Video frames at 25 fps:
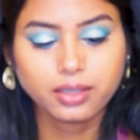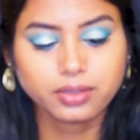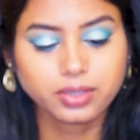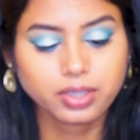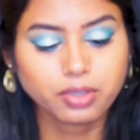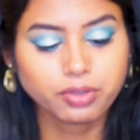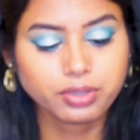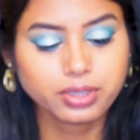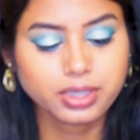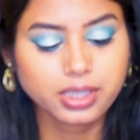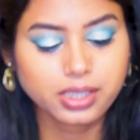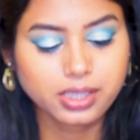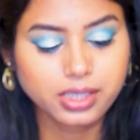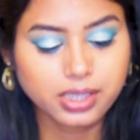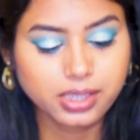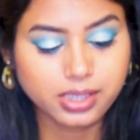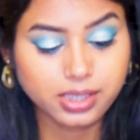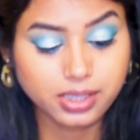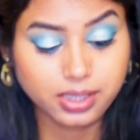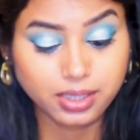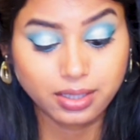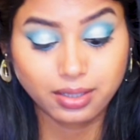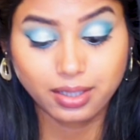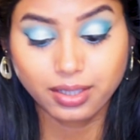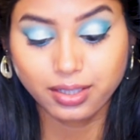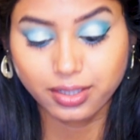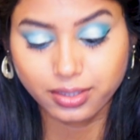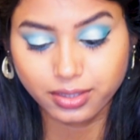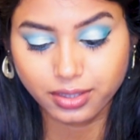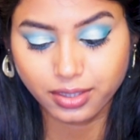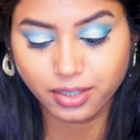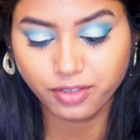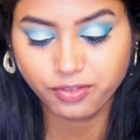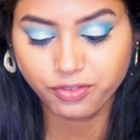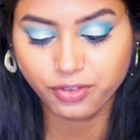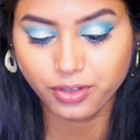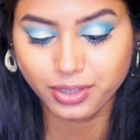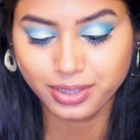Now this is
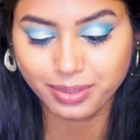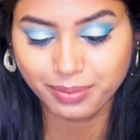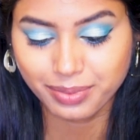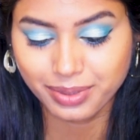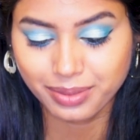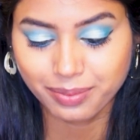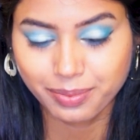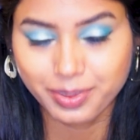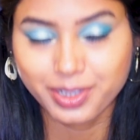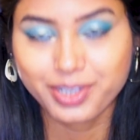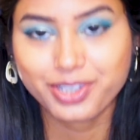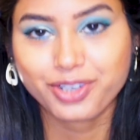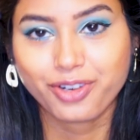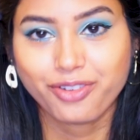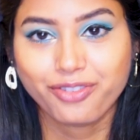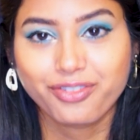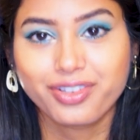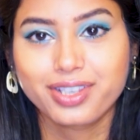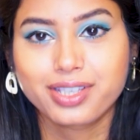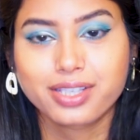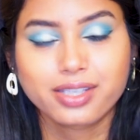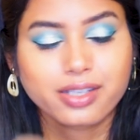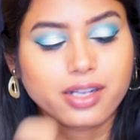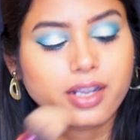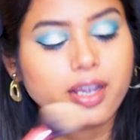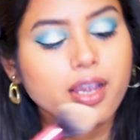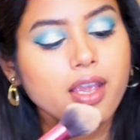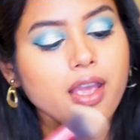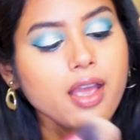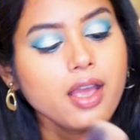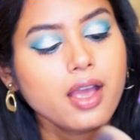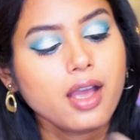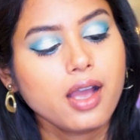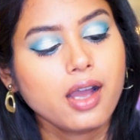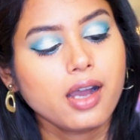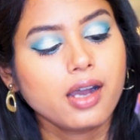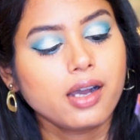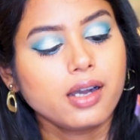another affordable blush, obviously.
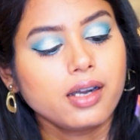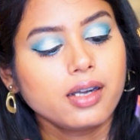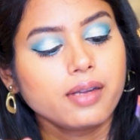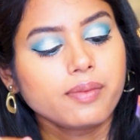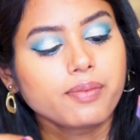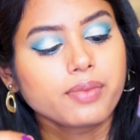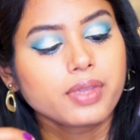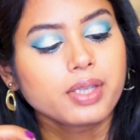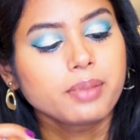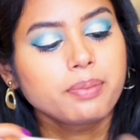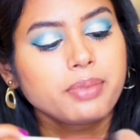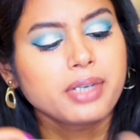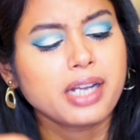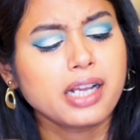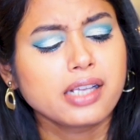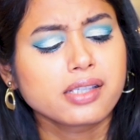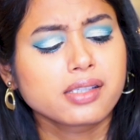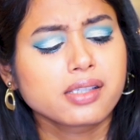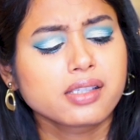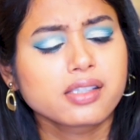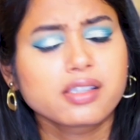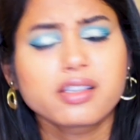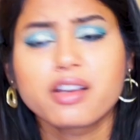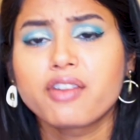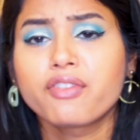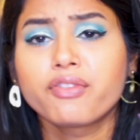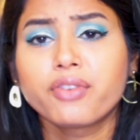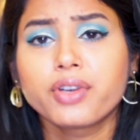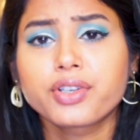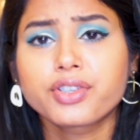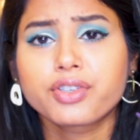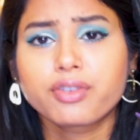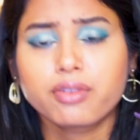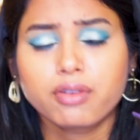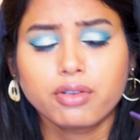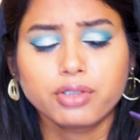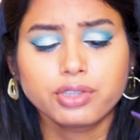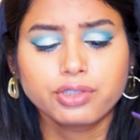The price is
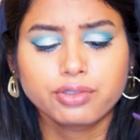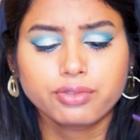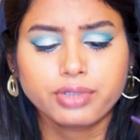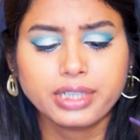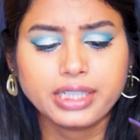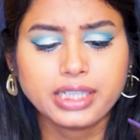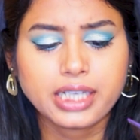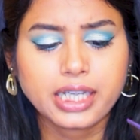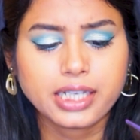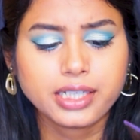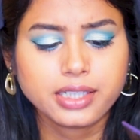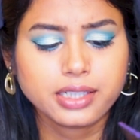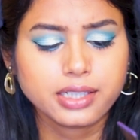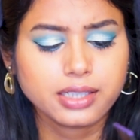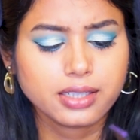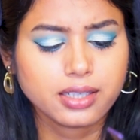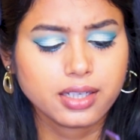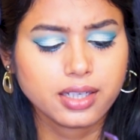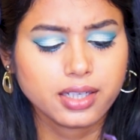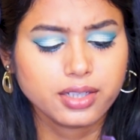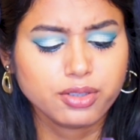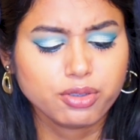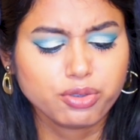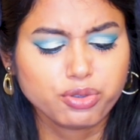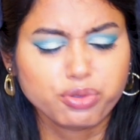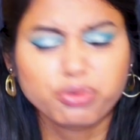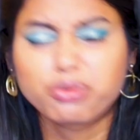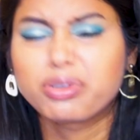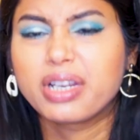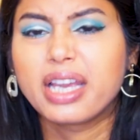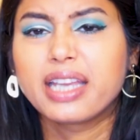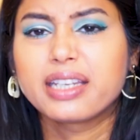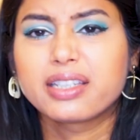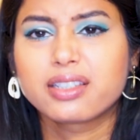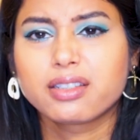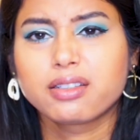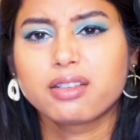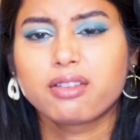somewhat around 399 or
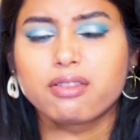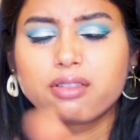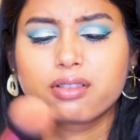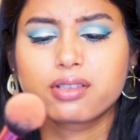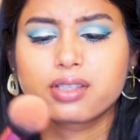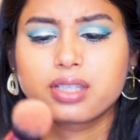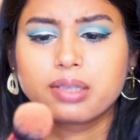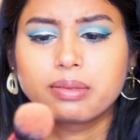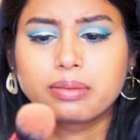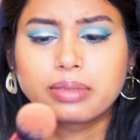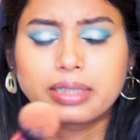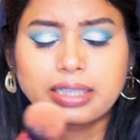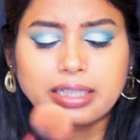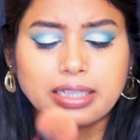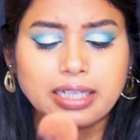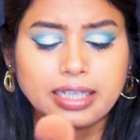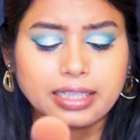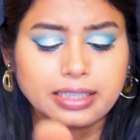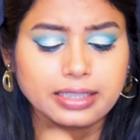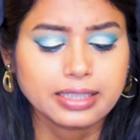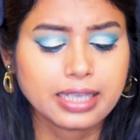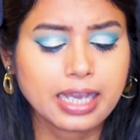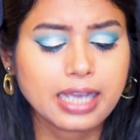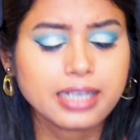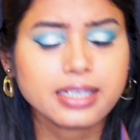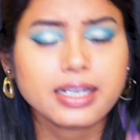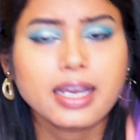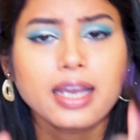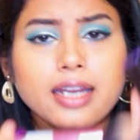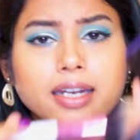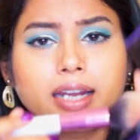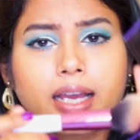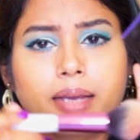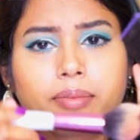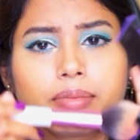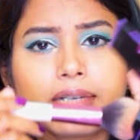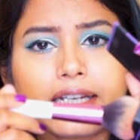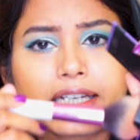299 or something like that,
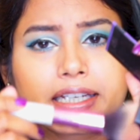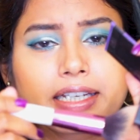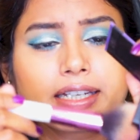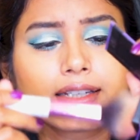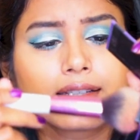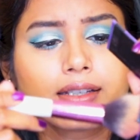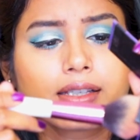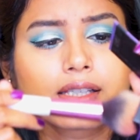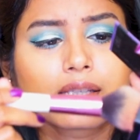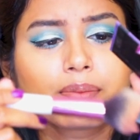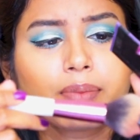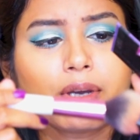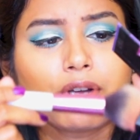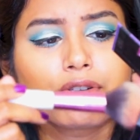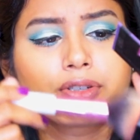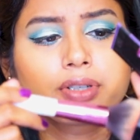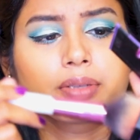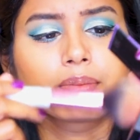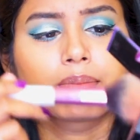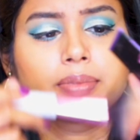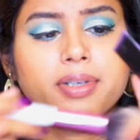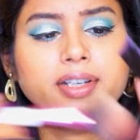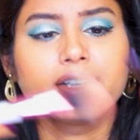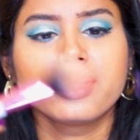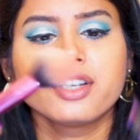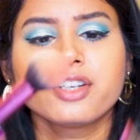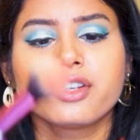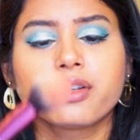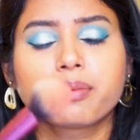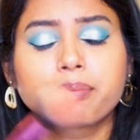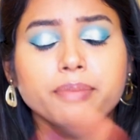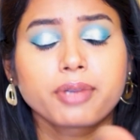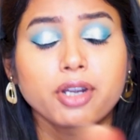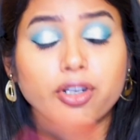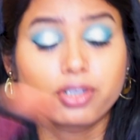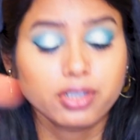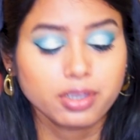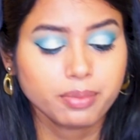and I'm taking this powder
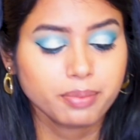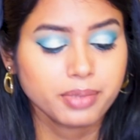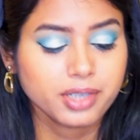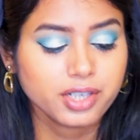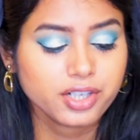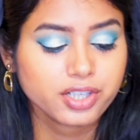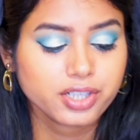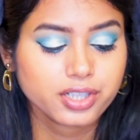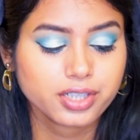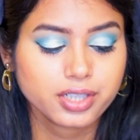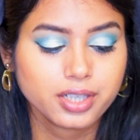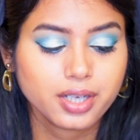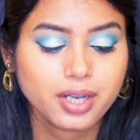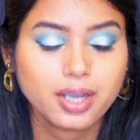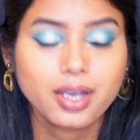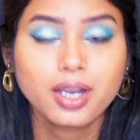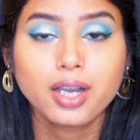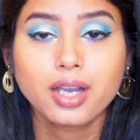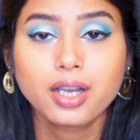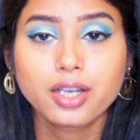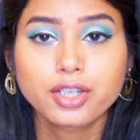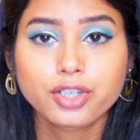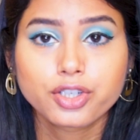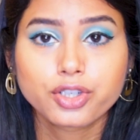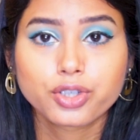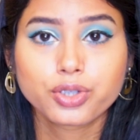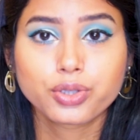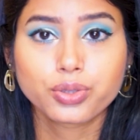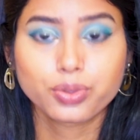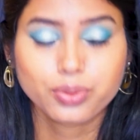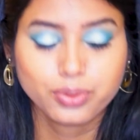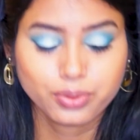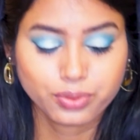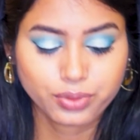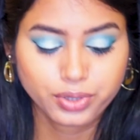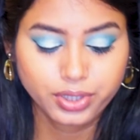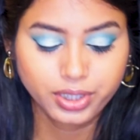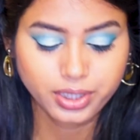brush
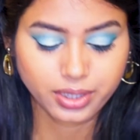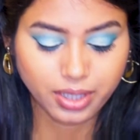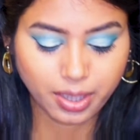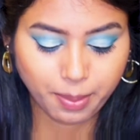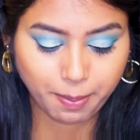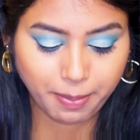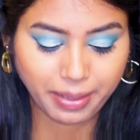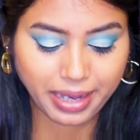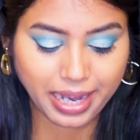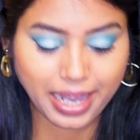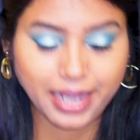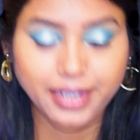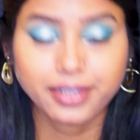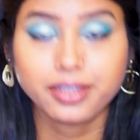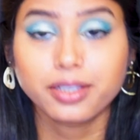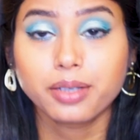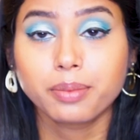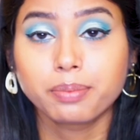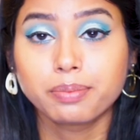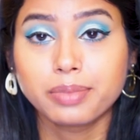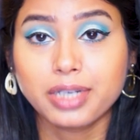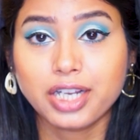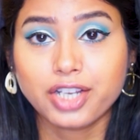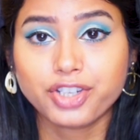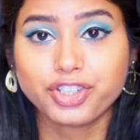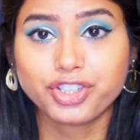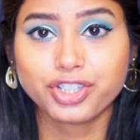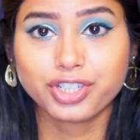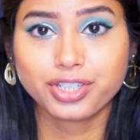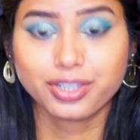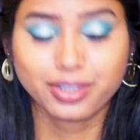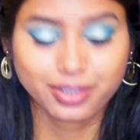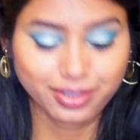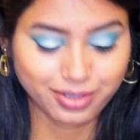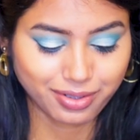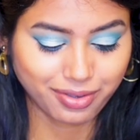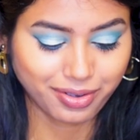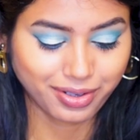to apply the
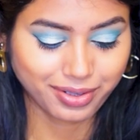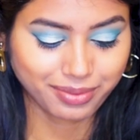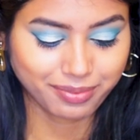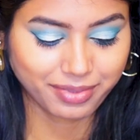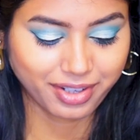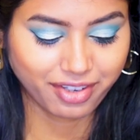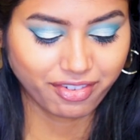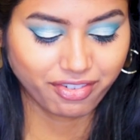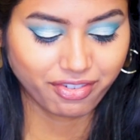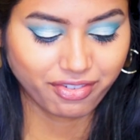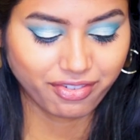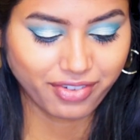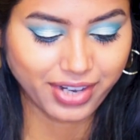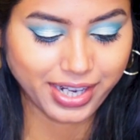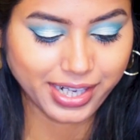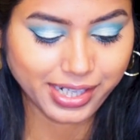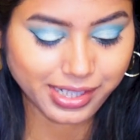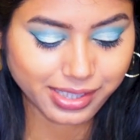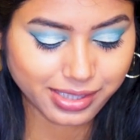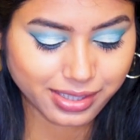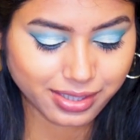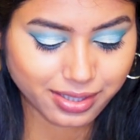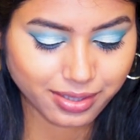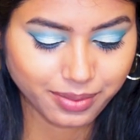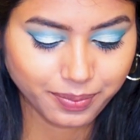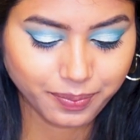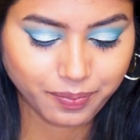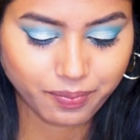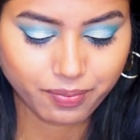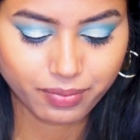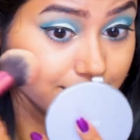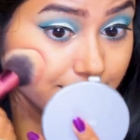blusher on my face.